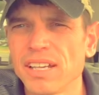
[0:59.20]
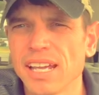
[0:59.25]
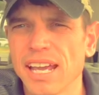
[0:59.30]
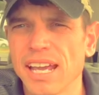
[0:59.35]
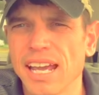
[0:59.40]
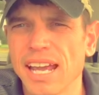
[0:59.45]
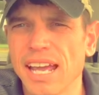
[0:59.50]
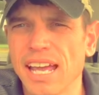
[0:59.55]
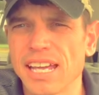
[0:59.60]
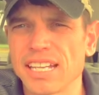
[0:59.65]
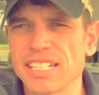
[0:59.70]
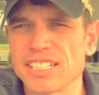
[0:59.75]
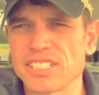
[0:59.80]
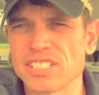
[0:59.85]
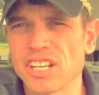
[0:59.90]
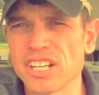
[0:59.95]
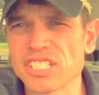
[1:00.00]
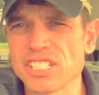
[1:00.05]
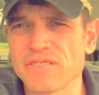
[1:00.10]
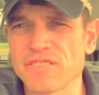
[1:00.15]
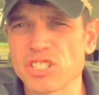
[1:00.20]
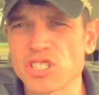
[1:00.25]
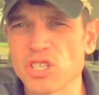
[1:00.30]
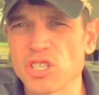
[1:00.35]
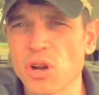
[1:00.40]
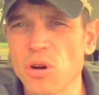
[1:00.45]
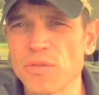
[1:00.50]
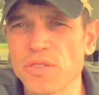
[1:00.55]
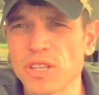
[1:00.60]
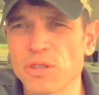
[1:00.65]
And studies have
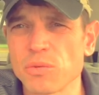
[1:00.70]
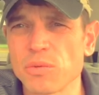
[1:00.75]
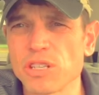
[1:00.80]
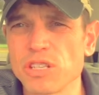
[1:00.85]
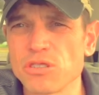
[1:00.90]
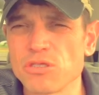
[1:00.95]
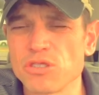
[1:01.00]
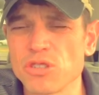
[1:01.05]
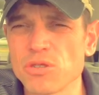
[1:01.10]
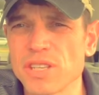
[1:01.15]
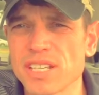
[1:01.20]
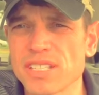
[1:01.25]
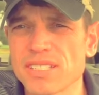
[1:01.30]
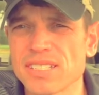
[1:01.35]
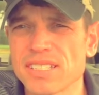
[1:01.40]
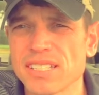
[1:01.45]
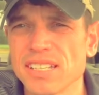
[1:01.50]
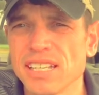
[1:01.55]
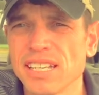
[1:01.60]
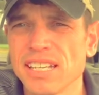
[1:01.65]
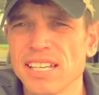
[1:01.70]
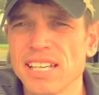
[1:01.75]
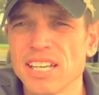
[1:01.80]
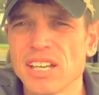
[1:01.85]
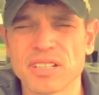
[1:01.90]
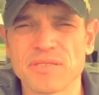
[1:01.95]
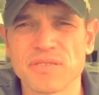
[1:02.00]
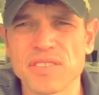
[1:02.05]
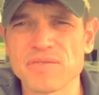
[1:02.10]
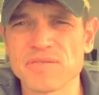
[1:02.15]
shown that when you do this
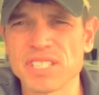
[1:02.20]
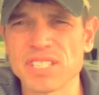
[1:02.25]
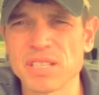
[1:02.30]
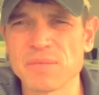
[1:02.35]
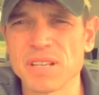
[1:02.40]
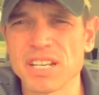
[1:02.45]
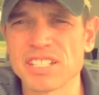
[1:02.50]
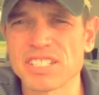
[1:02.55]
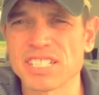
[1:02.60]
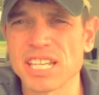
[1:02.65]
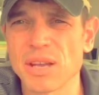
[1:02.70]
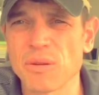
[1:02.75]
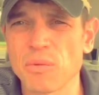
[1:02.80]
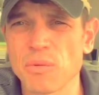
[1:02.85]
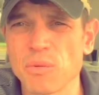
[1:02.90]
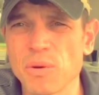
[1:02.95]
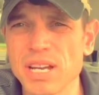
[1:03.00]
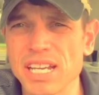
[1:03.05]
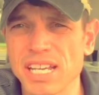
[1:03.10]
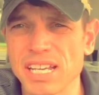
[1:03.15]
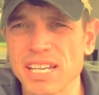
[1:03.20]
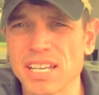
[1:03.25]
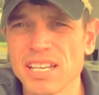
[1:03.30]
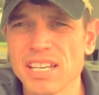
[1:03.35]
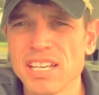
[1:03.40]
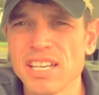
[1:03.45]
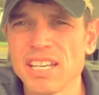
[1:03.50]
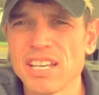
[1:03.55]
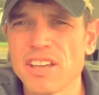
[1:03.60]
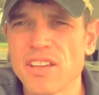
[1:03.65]
15 minutes a week,
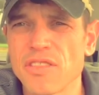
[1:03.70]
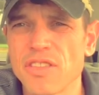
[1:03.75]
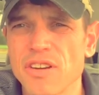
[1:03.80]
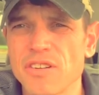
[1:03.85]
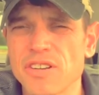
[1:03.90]
there